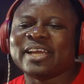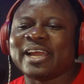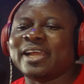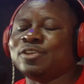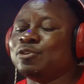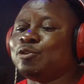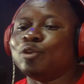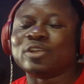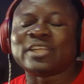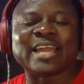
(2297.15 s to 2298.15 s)
And you
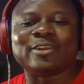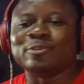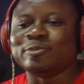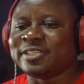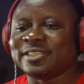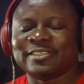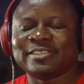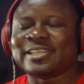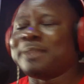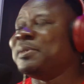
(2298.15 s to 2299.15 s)
don't like losing.
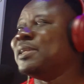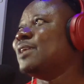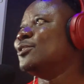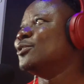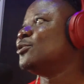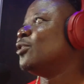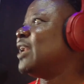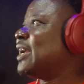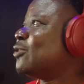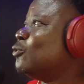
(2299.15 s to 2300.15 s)
Stamina does not
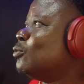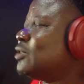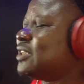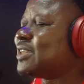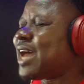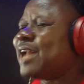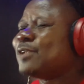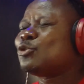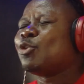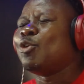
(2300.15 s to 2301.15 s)
like losing
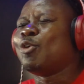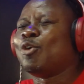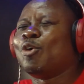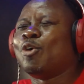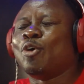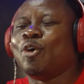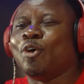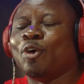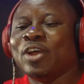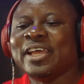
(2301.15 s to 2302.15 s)
at
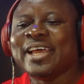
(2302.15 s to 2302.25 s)
all.